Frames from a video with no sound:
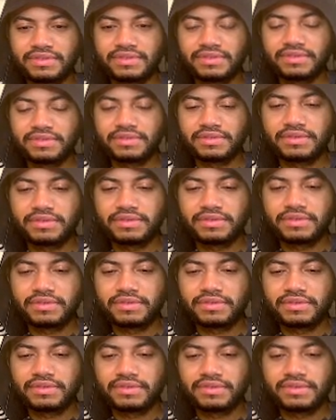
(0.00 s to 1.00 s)

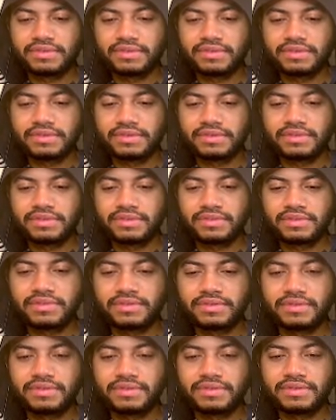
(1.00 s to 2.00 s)

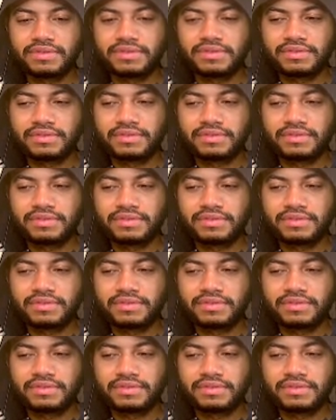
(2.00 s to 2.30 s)
(not speaking)